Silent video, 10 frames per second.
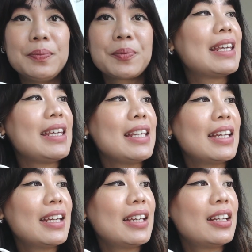
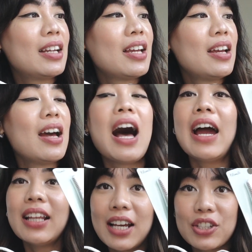heated
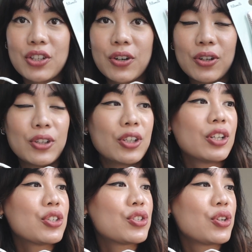eyelash
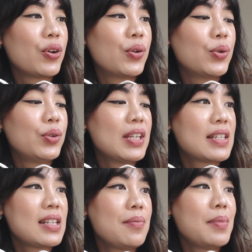curler. So this
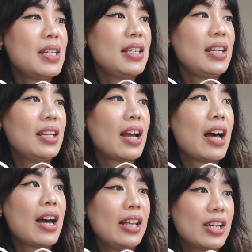is a mini heated
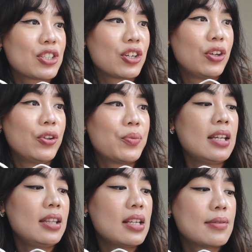eyelash curler.
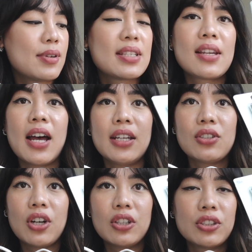This was
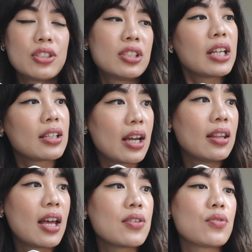$9, like
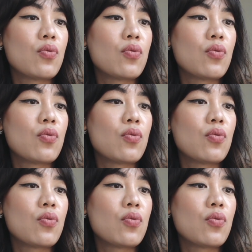9,000